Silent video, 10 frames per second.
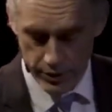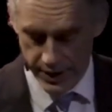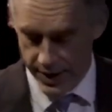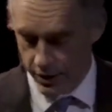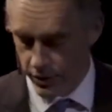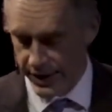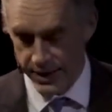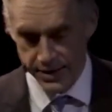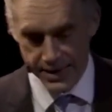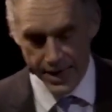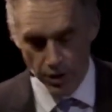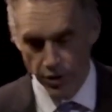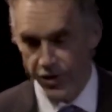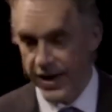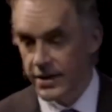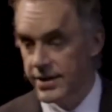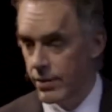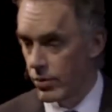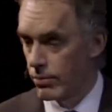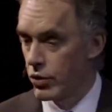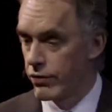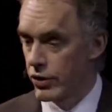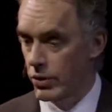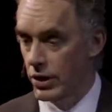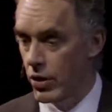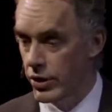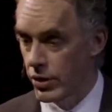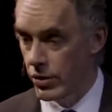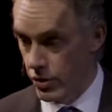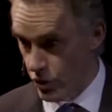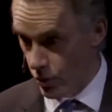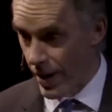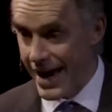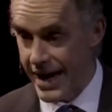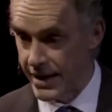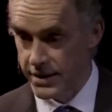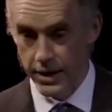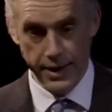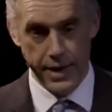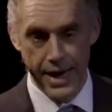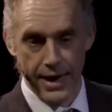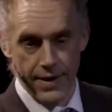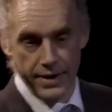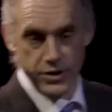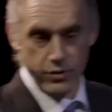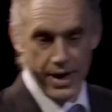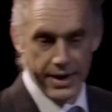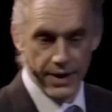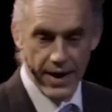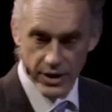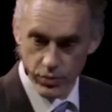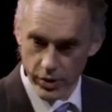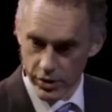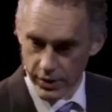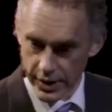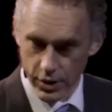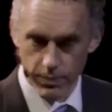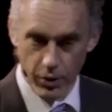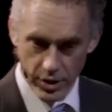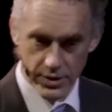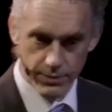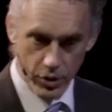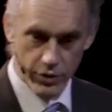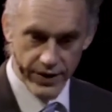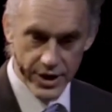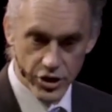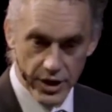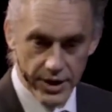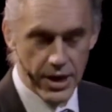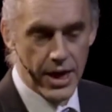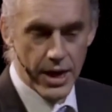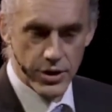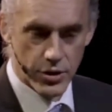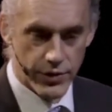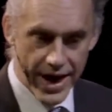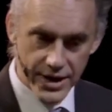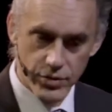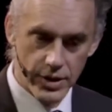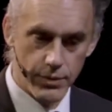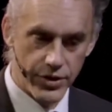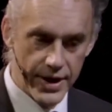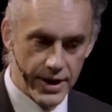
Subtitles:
you're encountering instead are things that will move you along your way, it's like, hey, that's great, and that's where you get your positive motivation. And so that's really